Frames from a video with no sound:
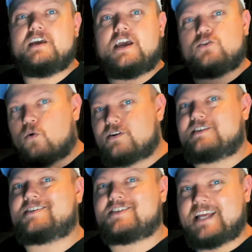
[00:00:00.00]
In order
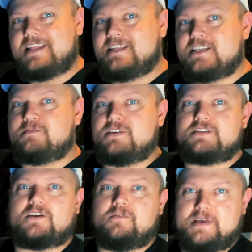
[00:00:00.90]
to send these
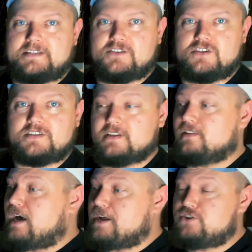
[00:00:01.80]
musical messages to
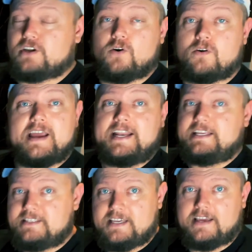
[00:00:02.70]
Logic or
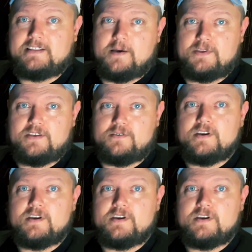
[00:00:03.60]
any DAW,